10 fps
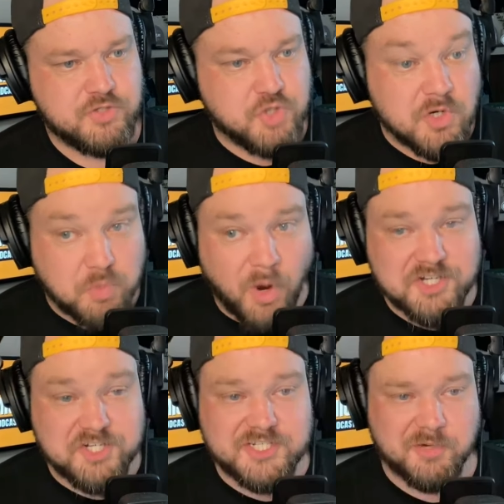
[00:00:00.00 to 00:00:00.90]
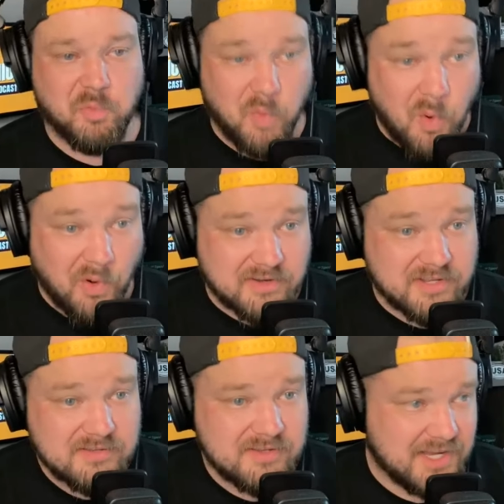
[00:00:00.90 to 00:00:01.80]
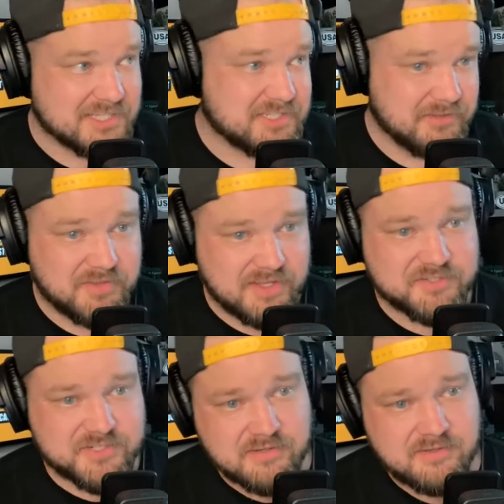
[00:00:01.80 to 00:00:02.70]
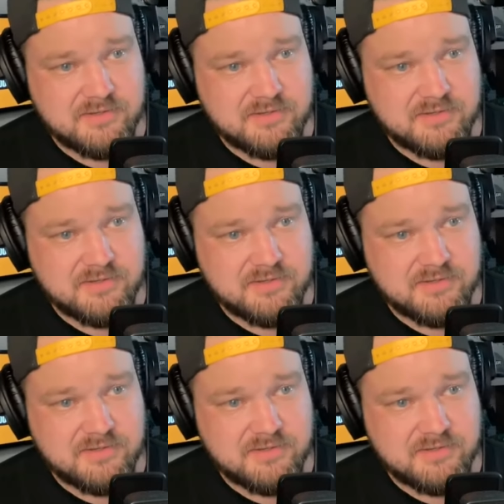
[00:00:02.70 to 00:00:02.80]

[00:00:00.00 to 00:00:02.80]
George Washington warned us of this.